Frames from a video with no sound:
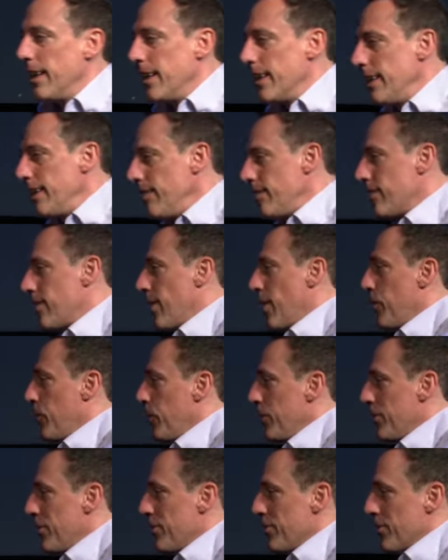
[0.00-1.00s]
Let's start
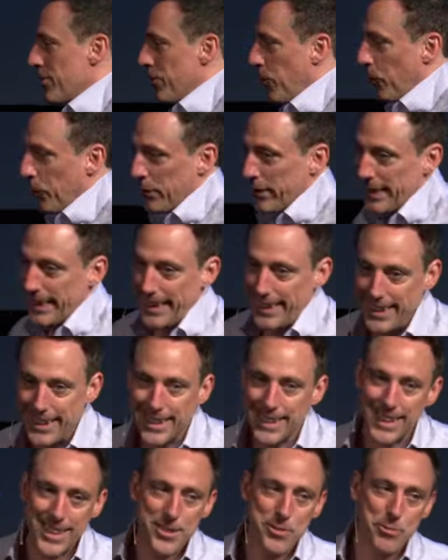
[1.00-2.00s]
with the story.
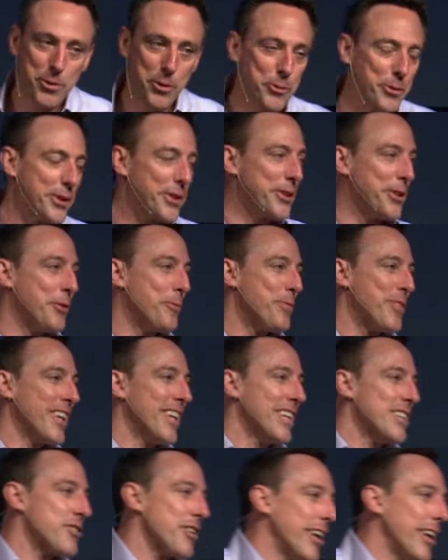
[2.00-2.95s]
That's what we do. So